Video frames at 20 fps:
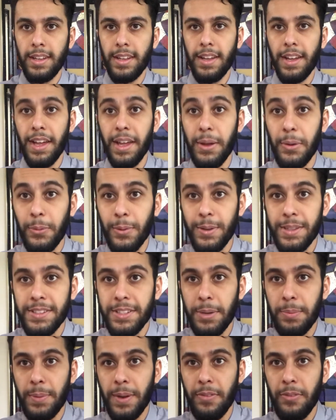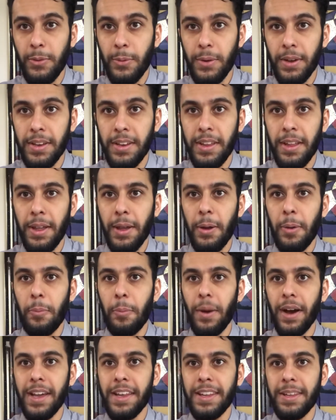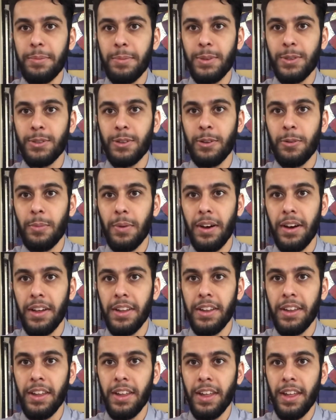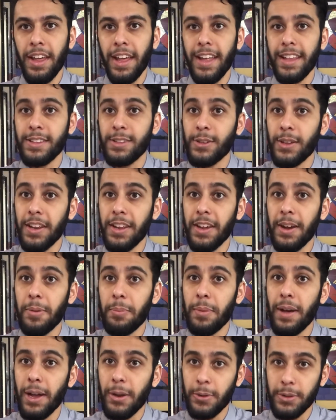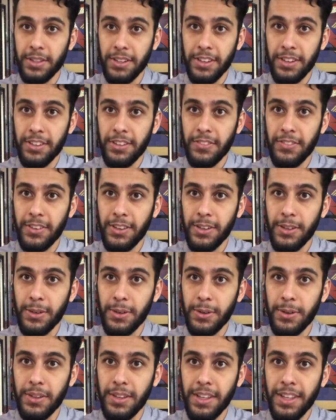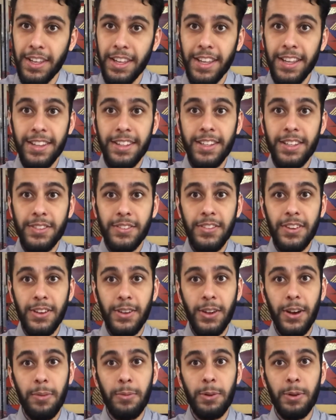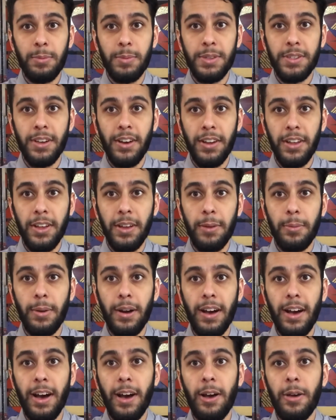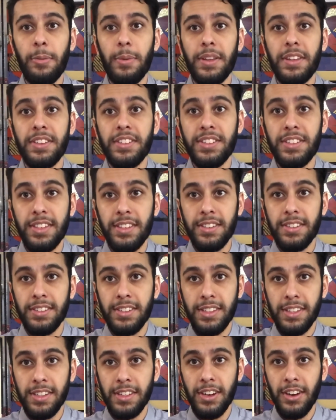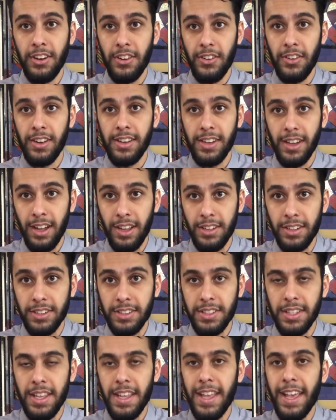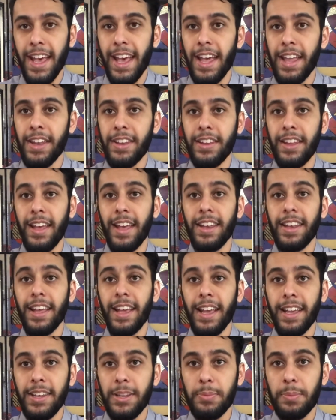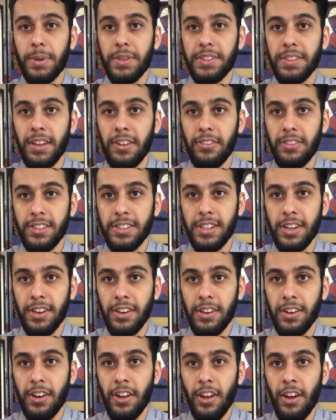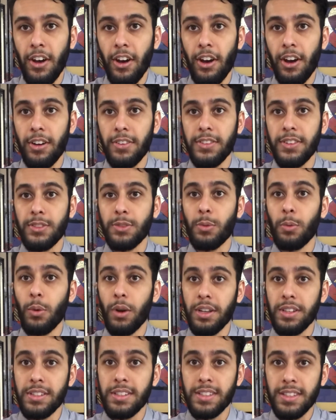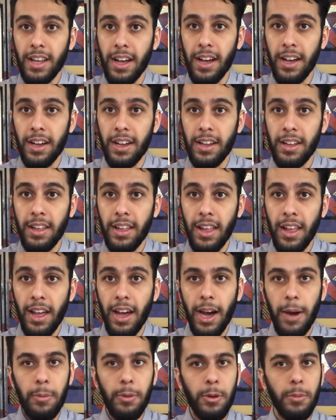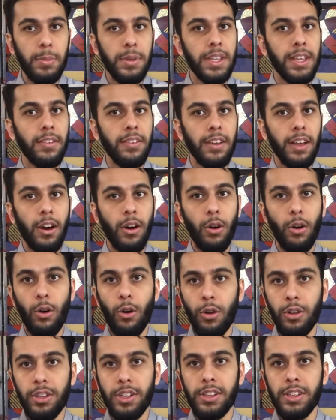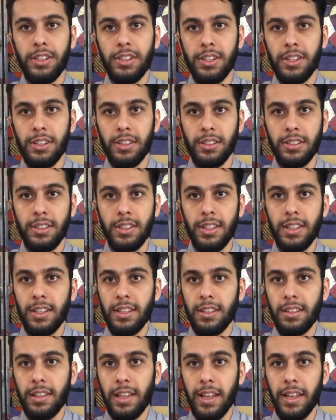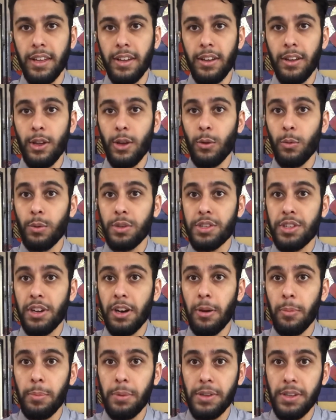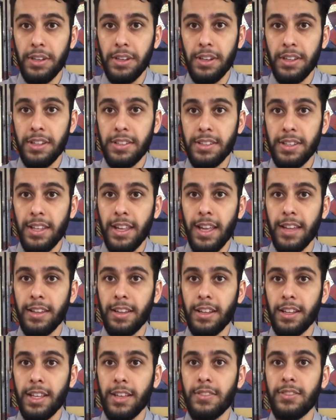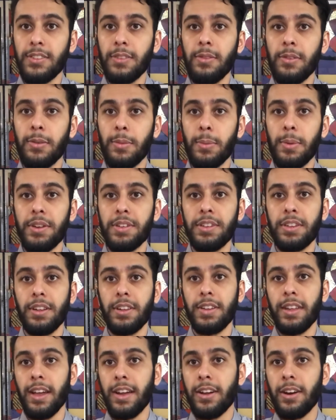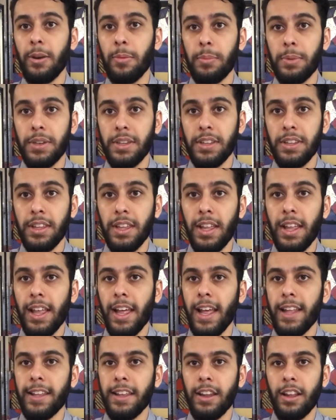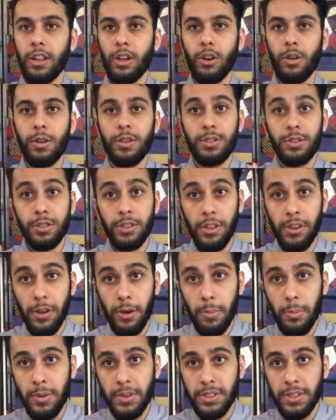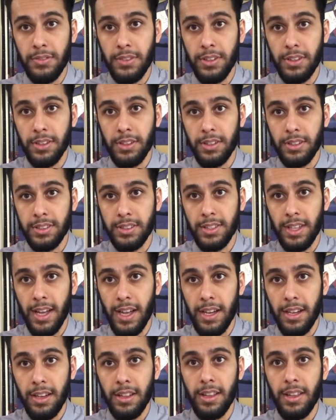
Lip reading: Hey, what's up everyone? My name is Suleiman and today I'm back with another video. In this video, I'm going to be talking about how I made $1,600 and an 80% return off this one stock. I'm going to be giving out all the details, like which company it is, and then I'll give some information on that company, and then I'll go into the numbers of the stock,